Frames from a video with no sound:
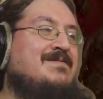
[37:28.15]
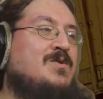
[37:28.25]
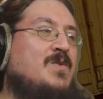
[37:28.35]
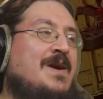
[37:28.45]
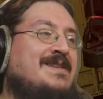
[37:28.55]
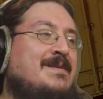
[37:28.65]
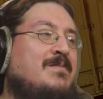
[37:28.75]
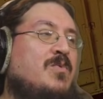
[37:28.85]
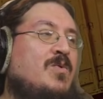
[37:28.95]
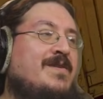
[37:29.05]
quite
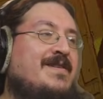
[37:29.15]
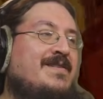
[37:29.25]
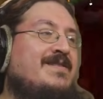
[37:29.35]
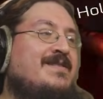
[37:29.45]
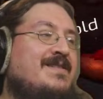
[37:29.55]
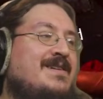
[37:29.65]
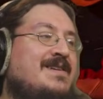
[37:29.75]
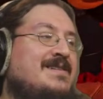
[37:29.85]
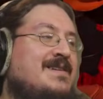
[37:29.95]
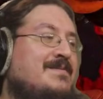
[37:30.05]
important. And
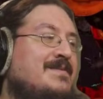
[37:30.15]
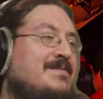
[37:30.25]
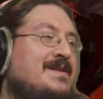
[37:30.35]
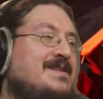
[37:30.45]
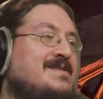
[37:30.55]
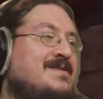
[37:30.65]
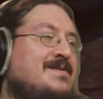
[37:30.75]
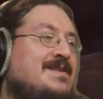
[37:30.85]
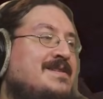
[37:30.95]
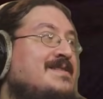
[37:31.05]
yeah, they beat us
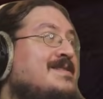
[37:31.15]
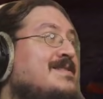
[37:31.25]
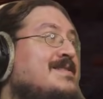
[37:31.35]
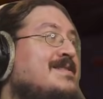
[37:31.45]
to it.